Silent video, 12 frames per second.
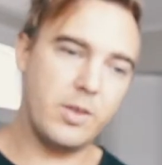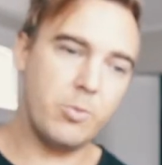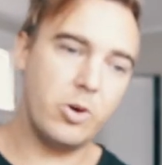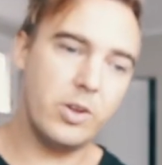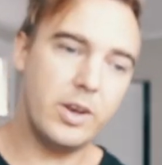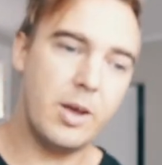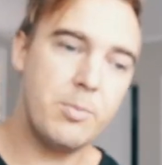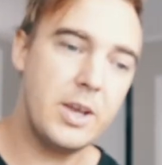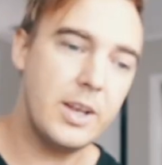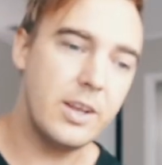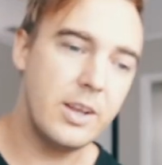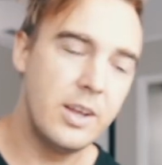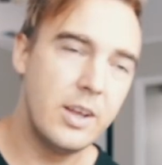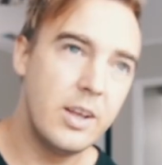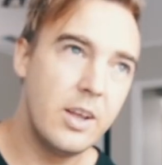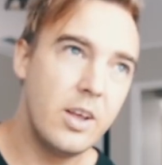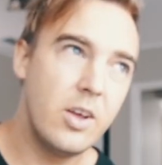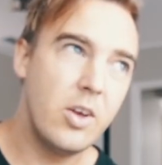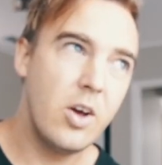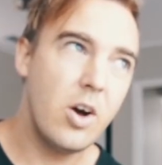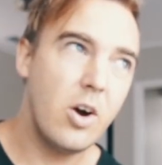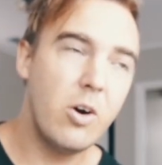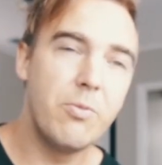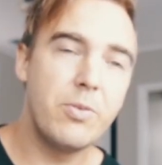them all, and I meet,
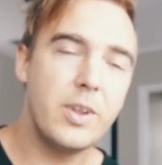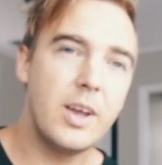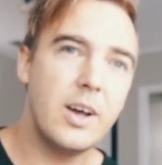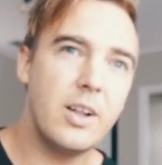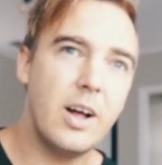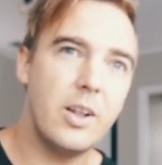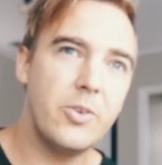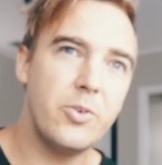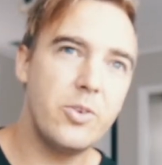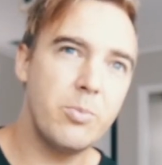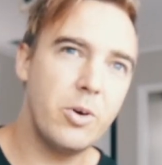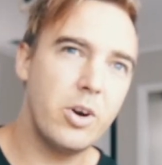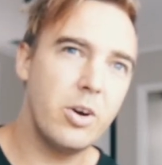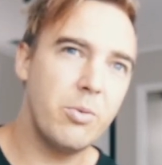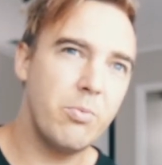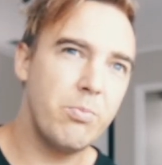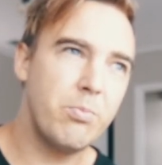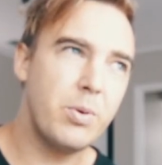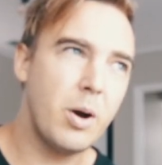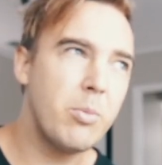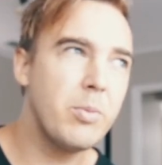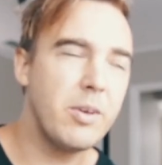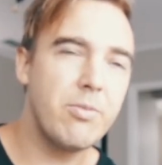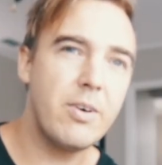hopefully I'll do tomorrow
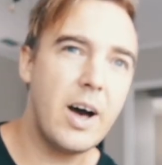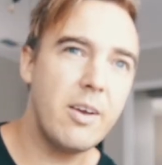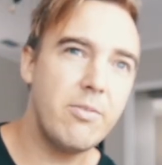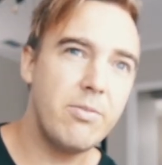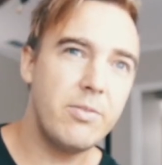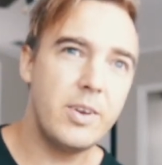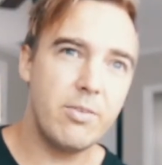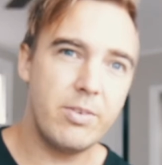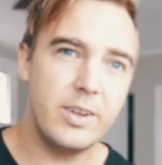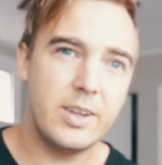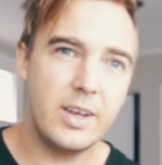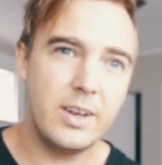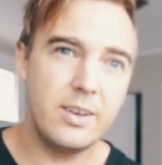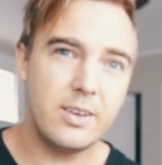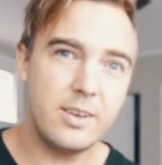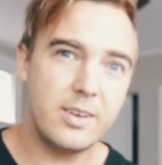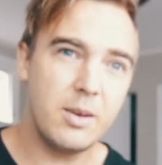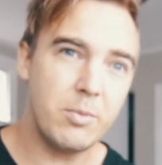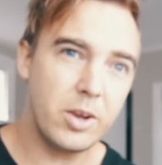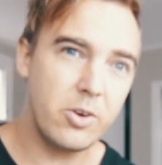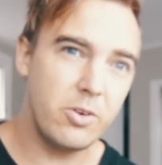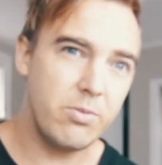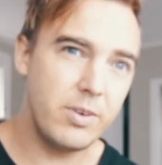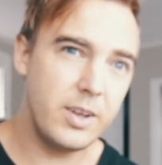probably 5 different tenants that seem like
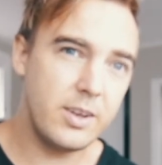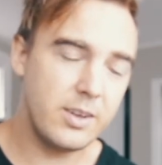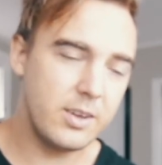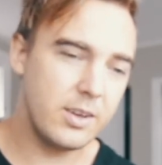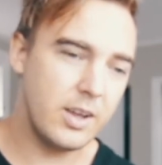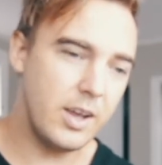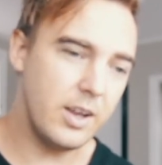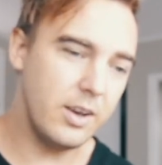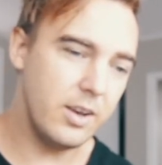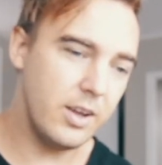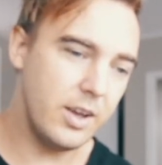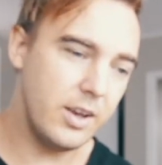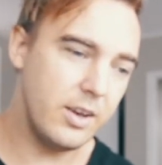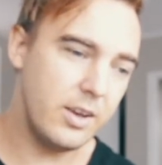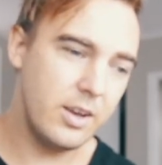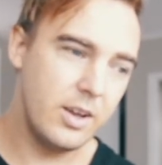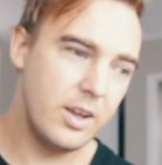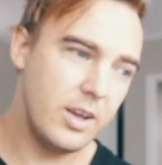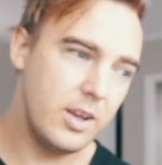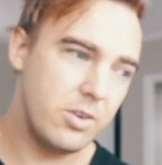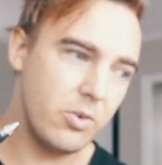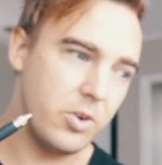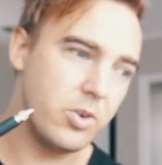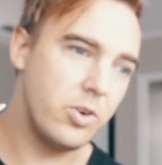good fits, and it's
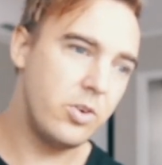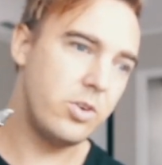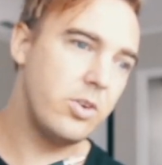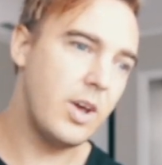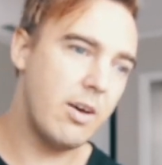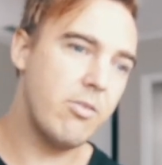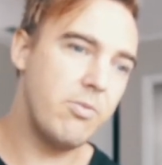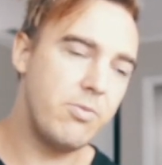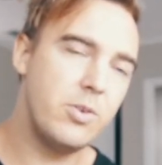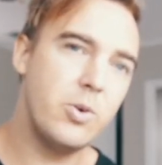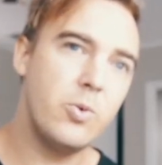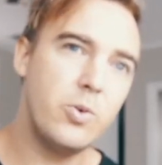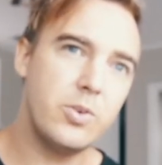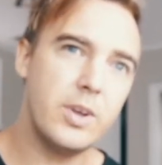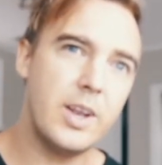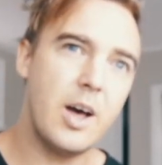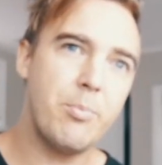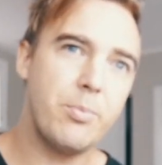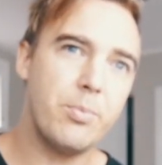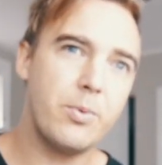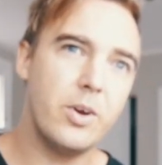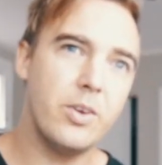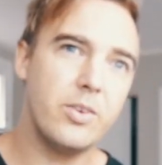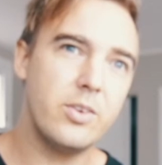always good to have a few set up,
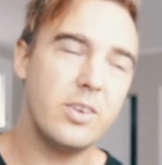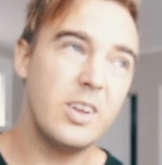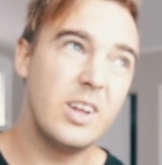because